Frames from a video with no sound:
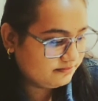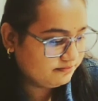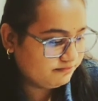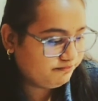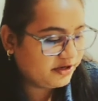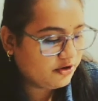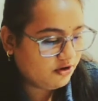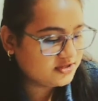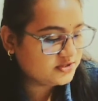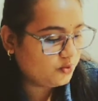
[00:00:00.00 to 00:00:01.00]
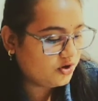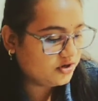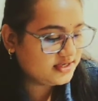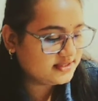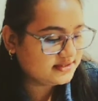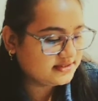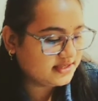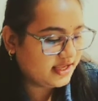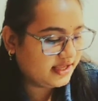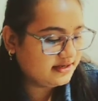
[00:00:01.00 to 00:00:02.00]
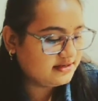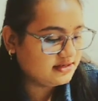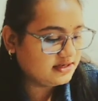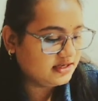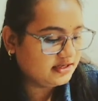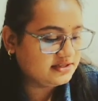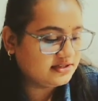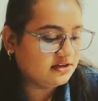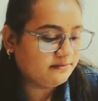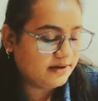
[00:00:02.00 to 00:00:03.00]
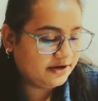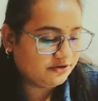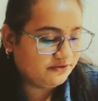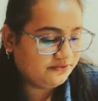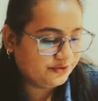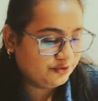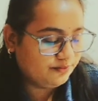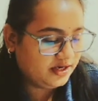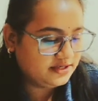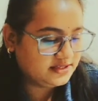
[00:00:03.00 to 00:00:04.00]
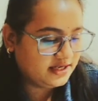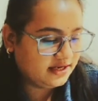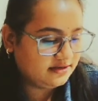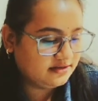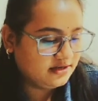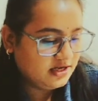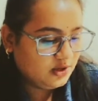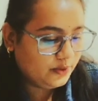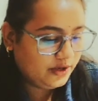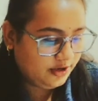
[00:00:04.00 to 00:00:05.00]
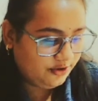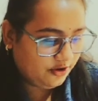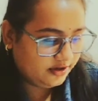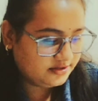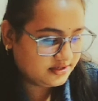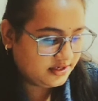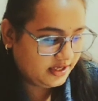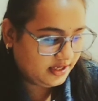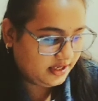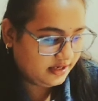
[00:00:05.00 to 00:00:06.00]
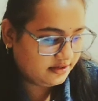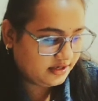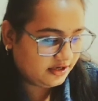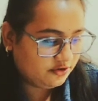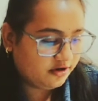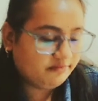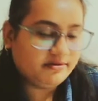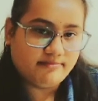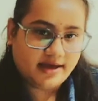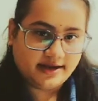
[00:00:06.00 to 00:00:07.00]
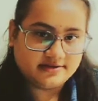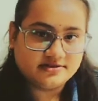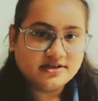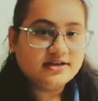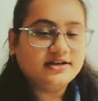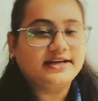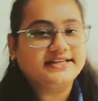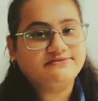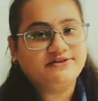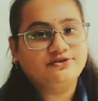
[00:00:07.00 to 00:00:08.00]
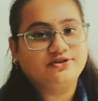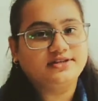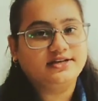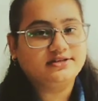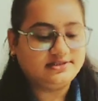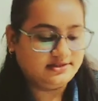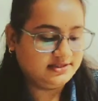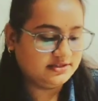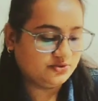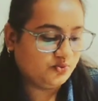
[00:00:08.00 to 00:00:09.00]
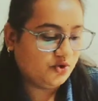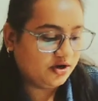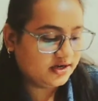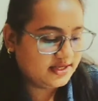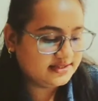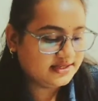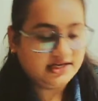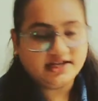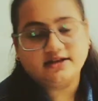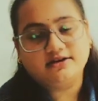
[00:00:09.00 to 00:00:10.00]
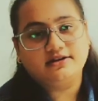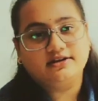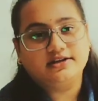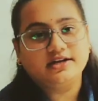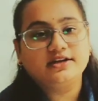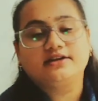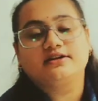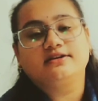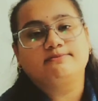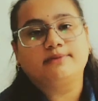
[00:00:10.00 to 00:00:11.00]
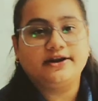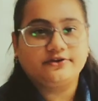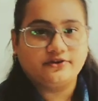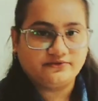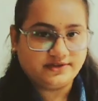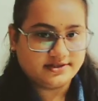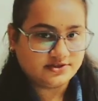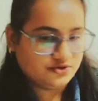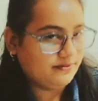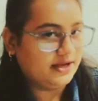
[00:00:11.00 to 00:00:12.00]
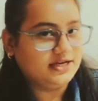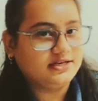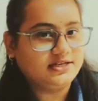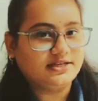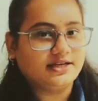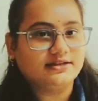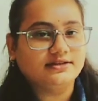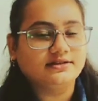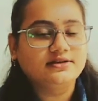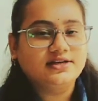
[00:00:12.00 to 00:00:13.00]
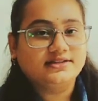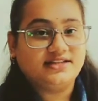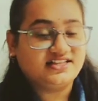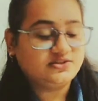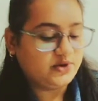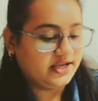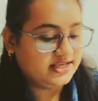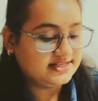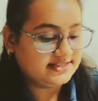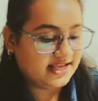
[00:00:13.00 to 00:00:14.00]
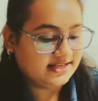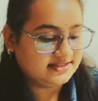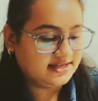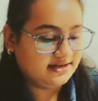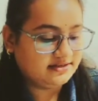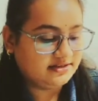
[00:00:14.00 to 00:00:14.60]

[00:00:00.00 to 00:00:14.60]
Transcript: because war is an integral part of humanity and will not and cannot be banned. As we know that this war is integral part of this humanity, and that's why he says that